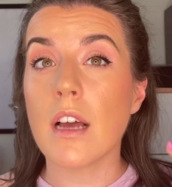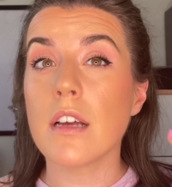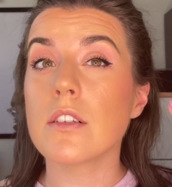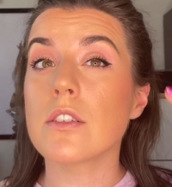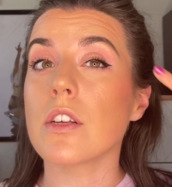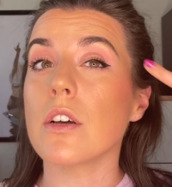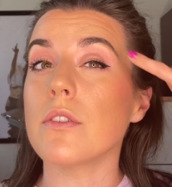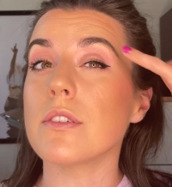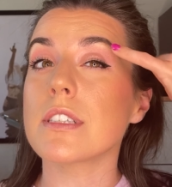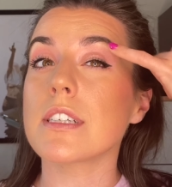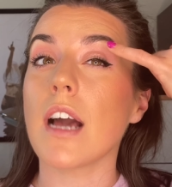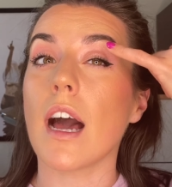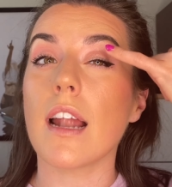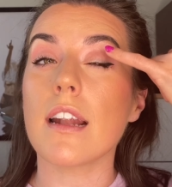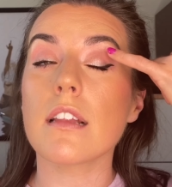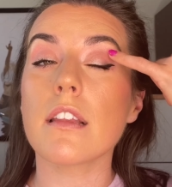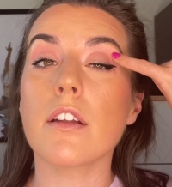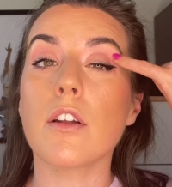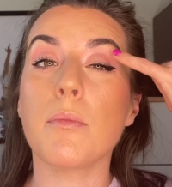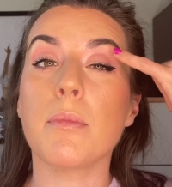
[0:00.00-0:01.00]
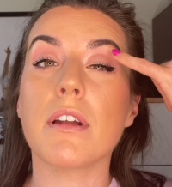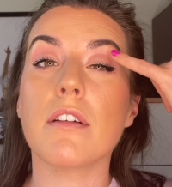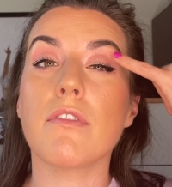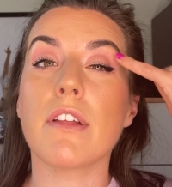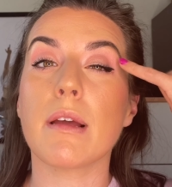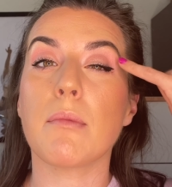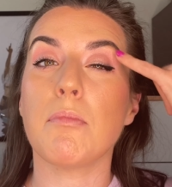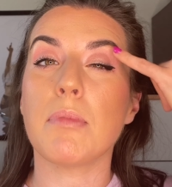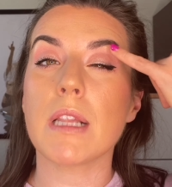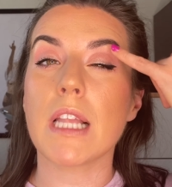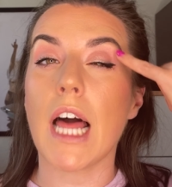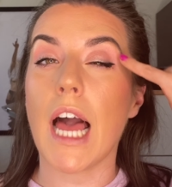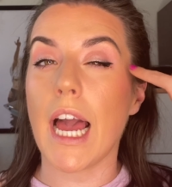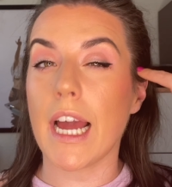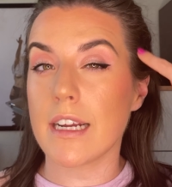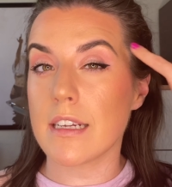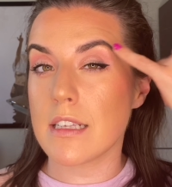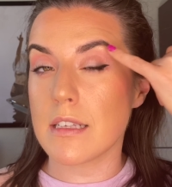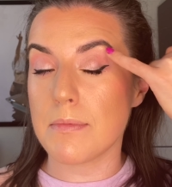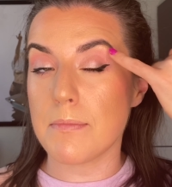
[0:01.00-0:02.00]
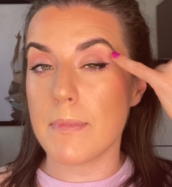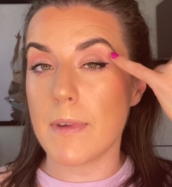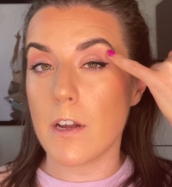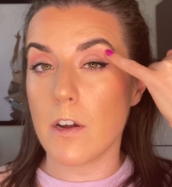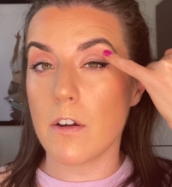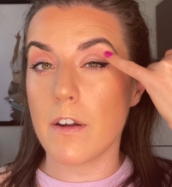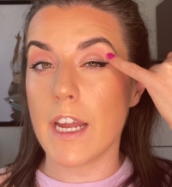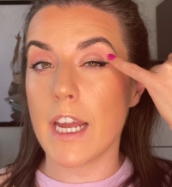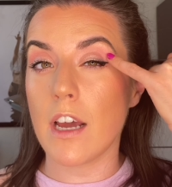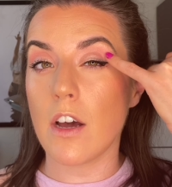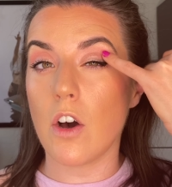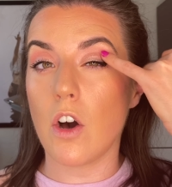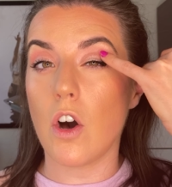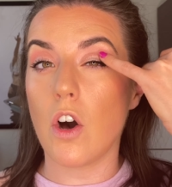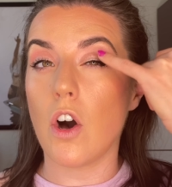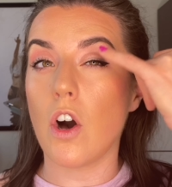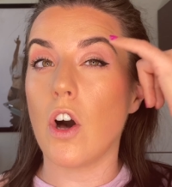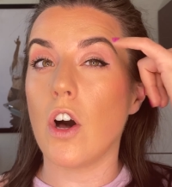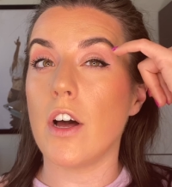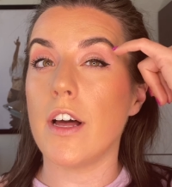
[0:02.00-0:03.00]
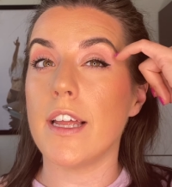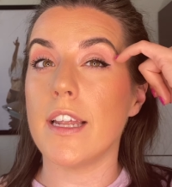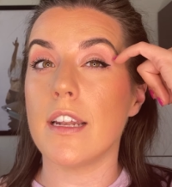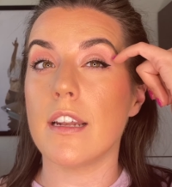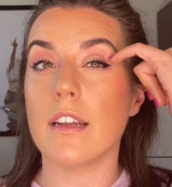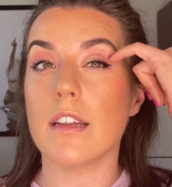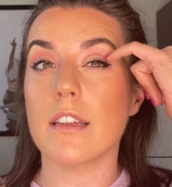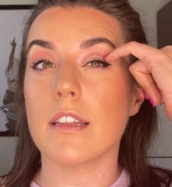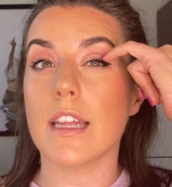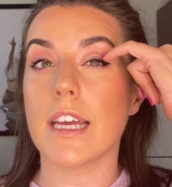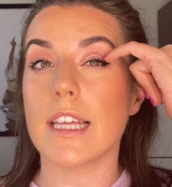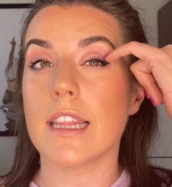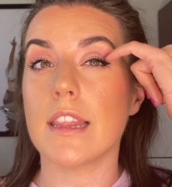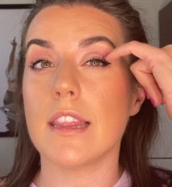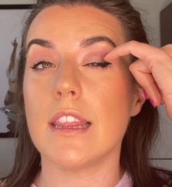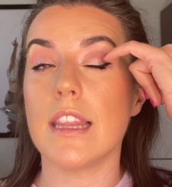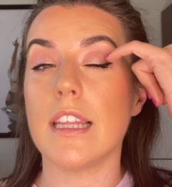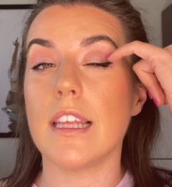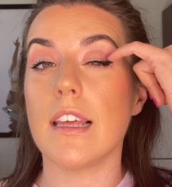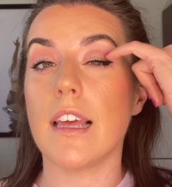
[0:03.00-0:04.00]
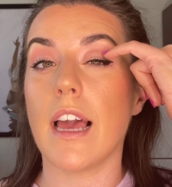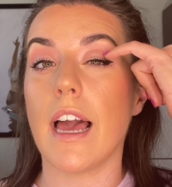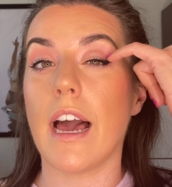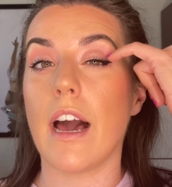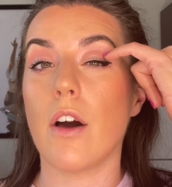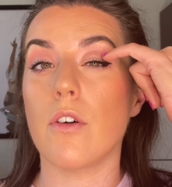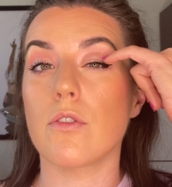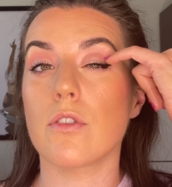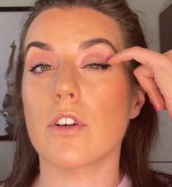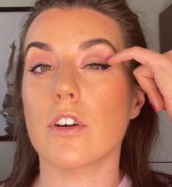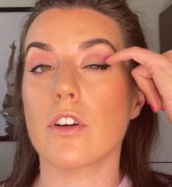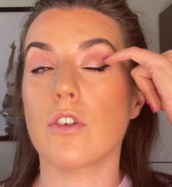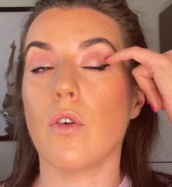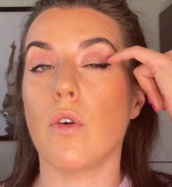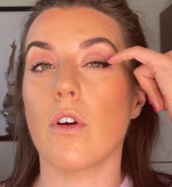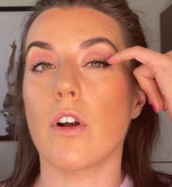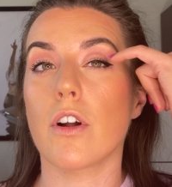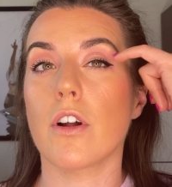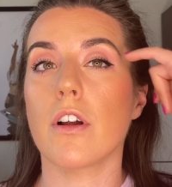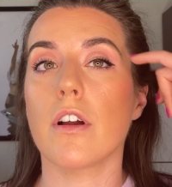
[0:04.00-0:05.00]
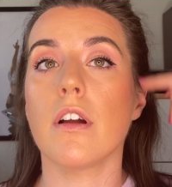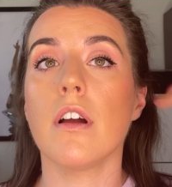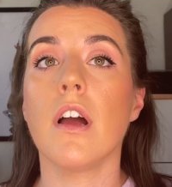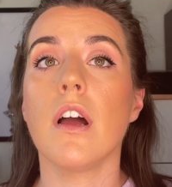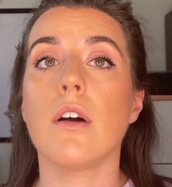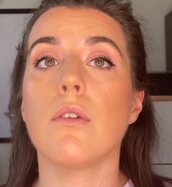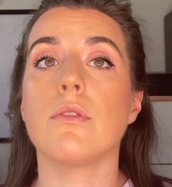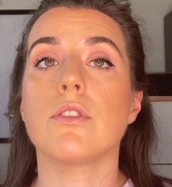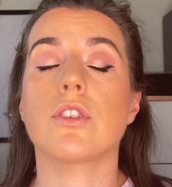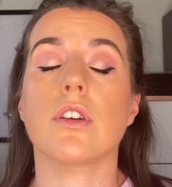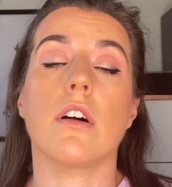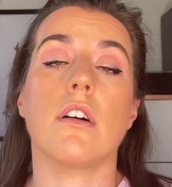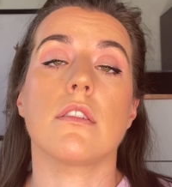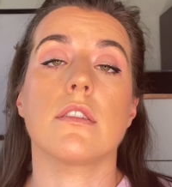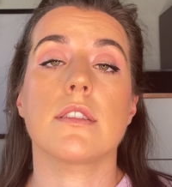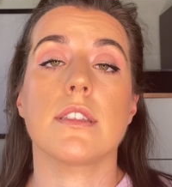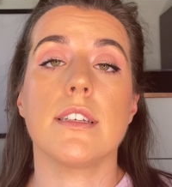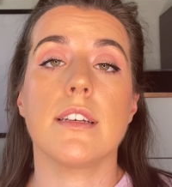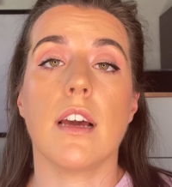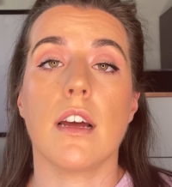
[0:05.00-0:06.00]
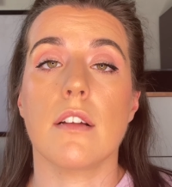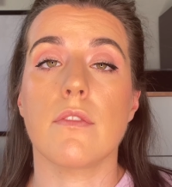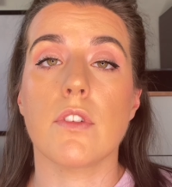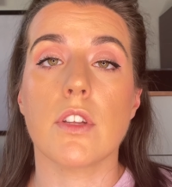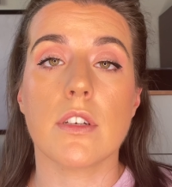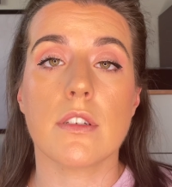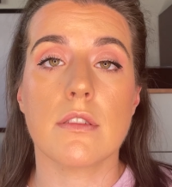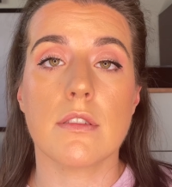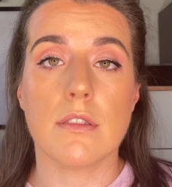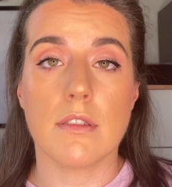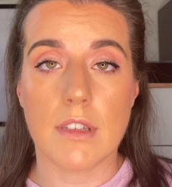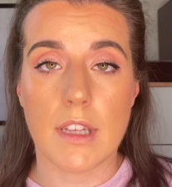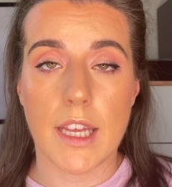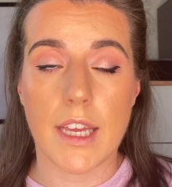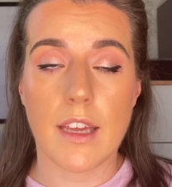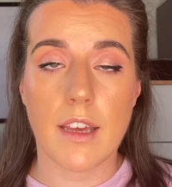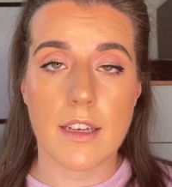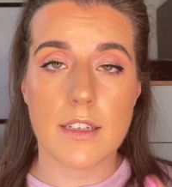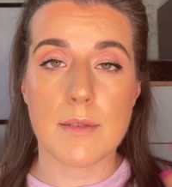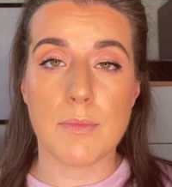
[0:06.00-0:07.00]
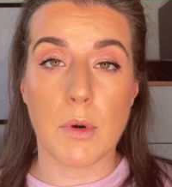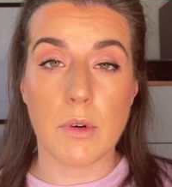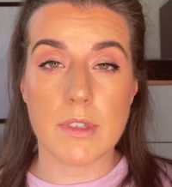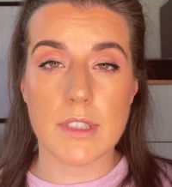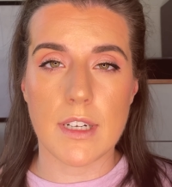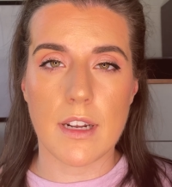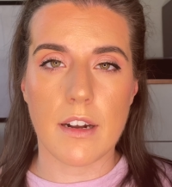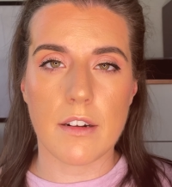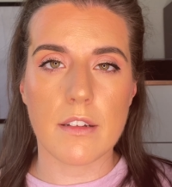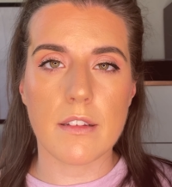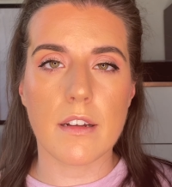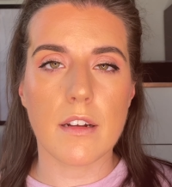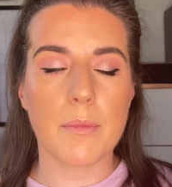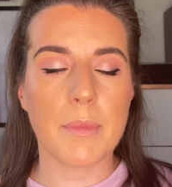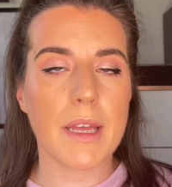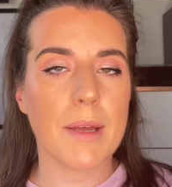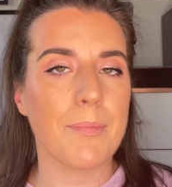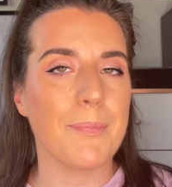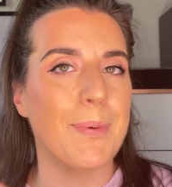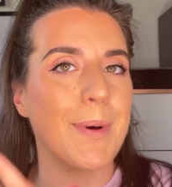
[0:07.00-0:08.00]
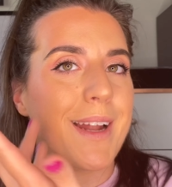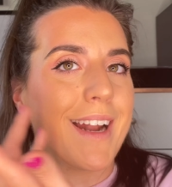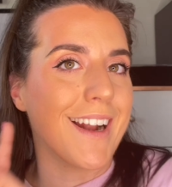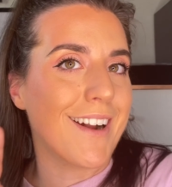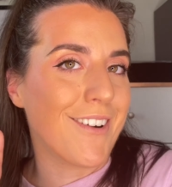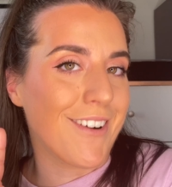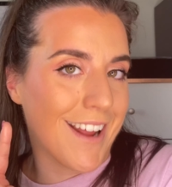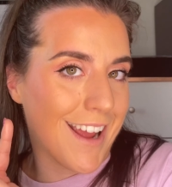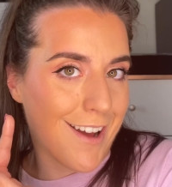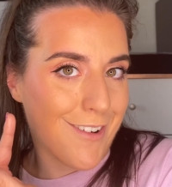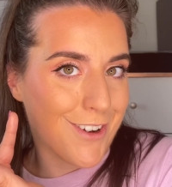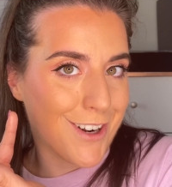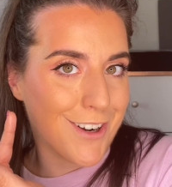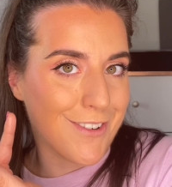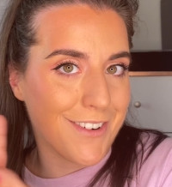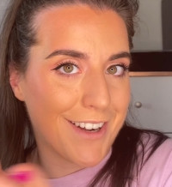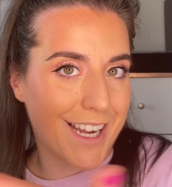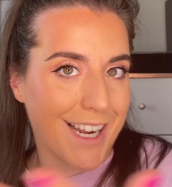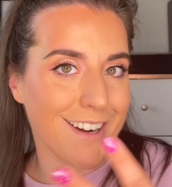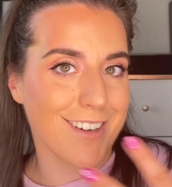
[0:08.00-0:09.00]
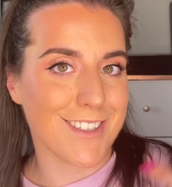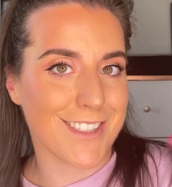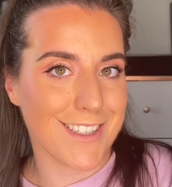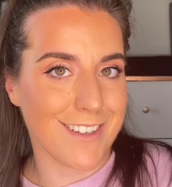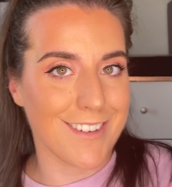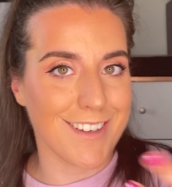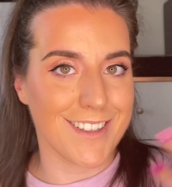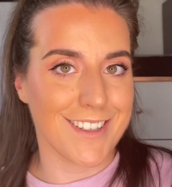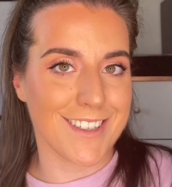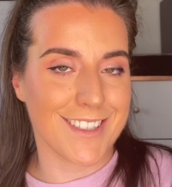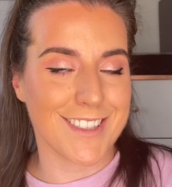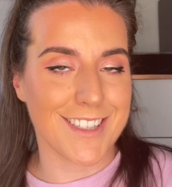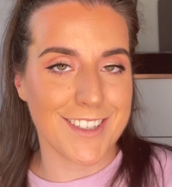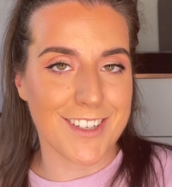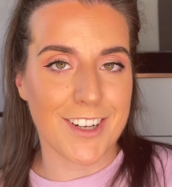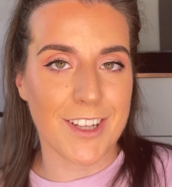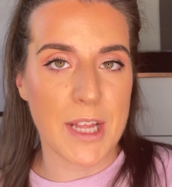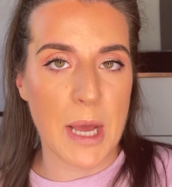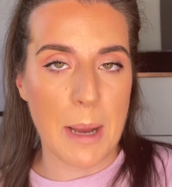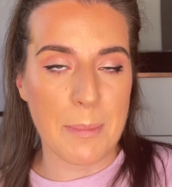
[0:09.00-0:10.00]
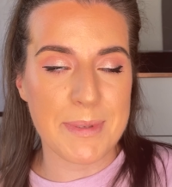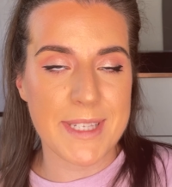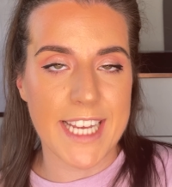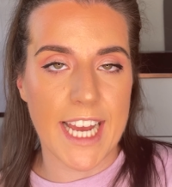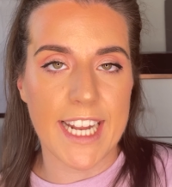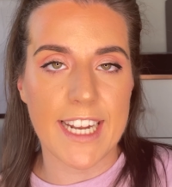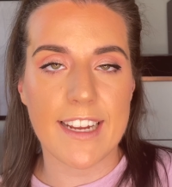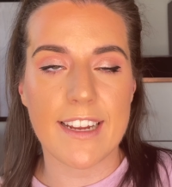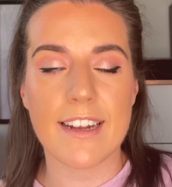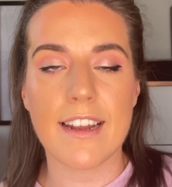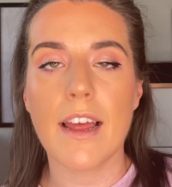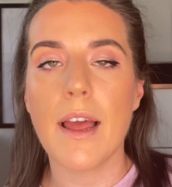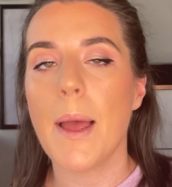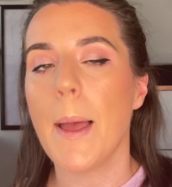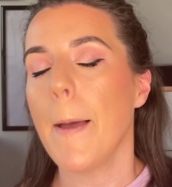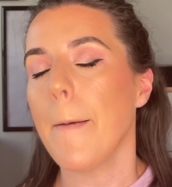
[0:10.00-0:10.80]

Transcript: So it's got a little bit of like black smearing on like the outer corner, which honestly kind of looks like I smoked it out a little bit, but I don't have it over here. So it looks a little lopsided.